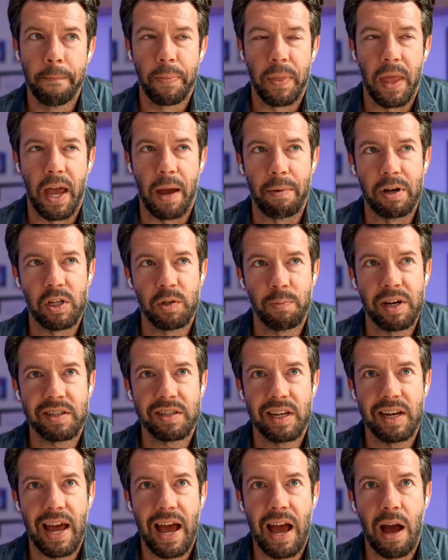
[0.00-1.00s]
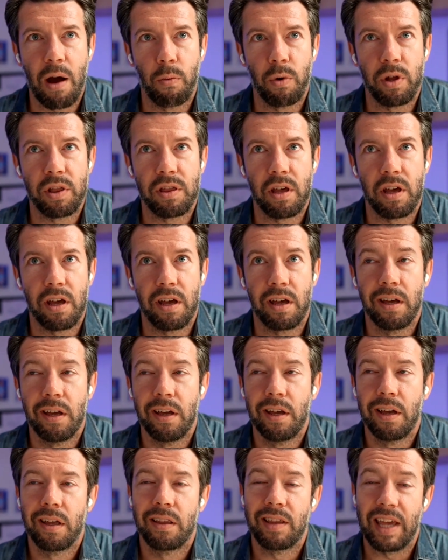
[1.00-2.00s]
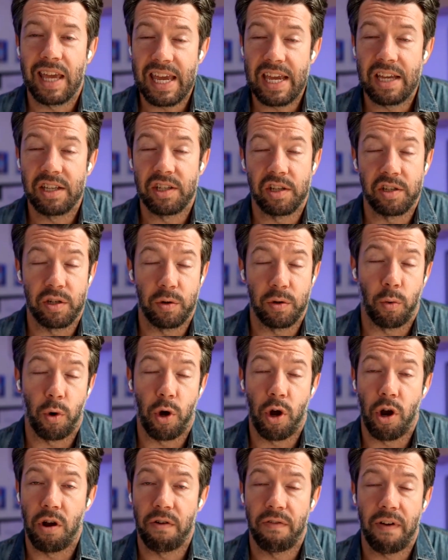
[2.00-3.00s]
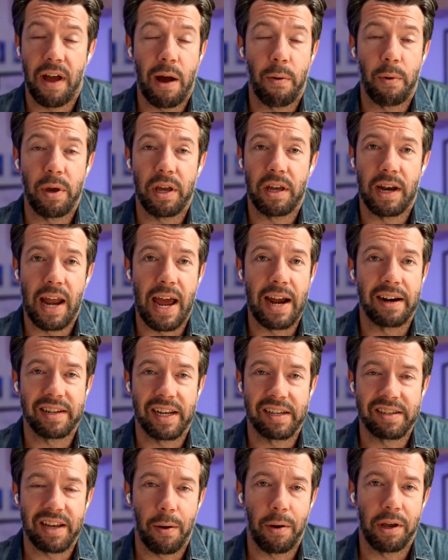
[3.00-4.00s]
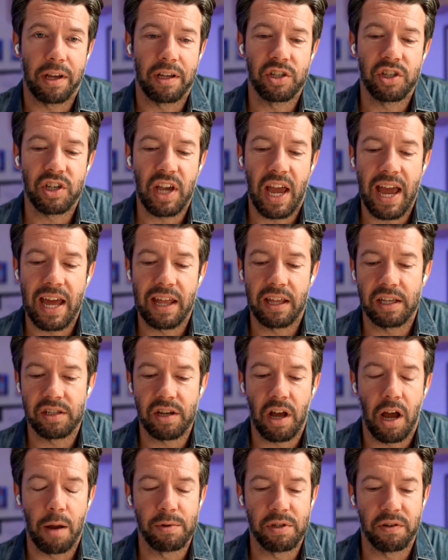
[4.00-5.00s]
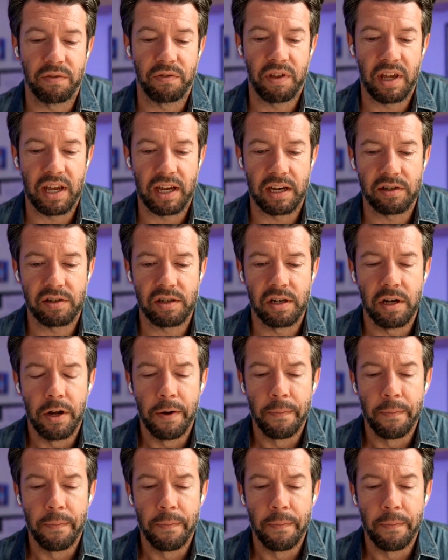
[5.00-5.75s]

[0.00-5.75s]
especially now with the ease, as it were, of how we can access, how we can share these types of things.